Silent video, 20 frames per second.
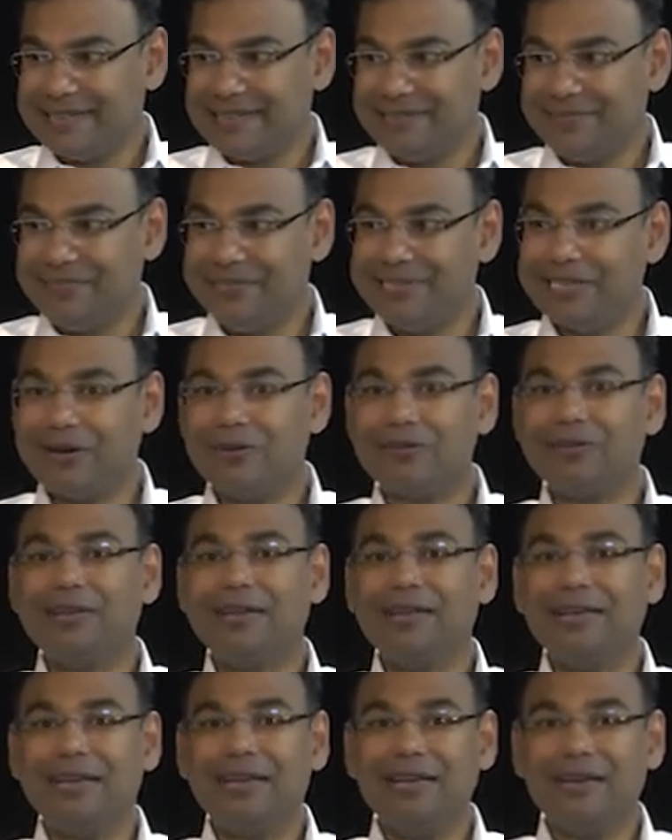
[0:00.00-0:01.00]
without
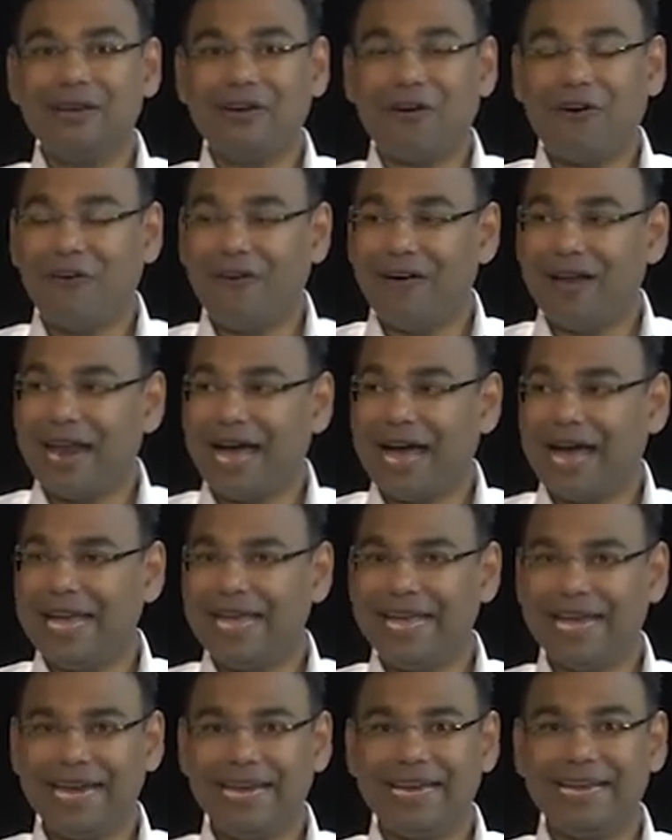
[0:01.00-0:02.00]
all
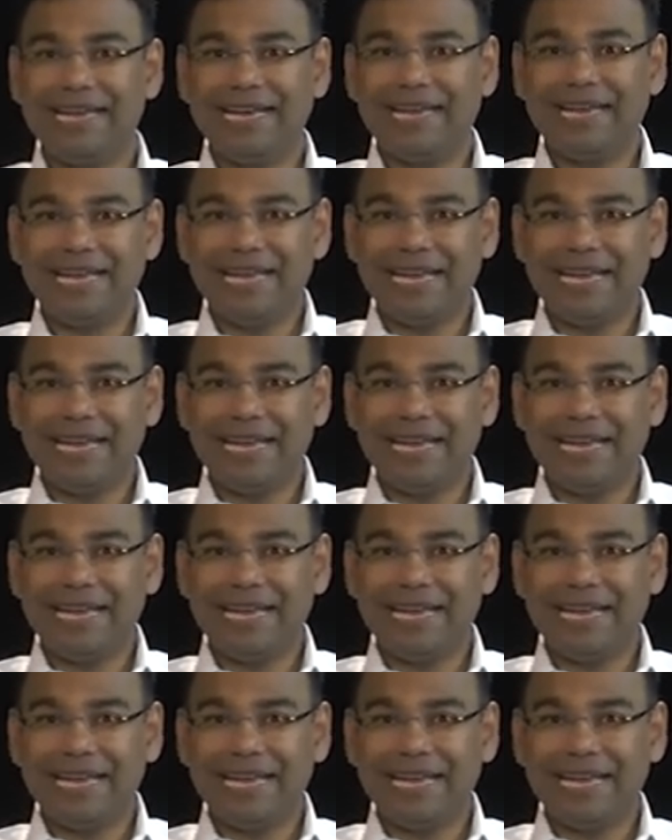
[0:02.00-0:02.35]
high-end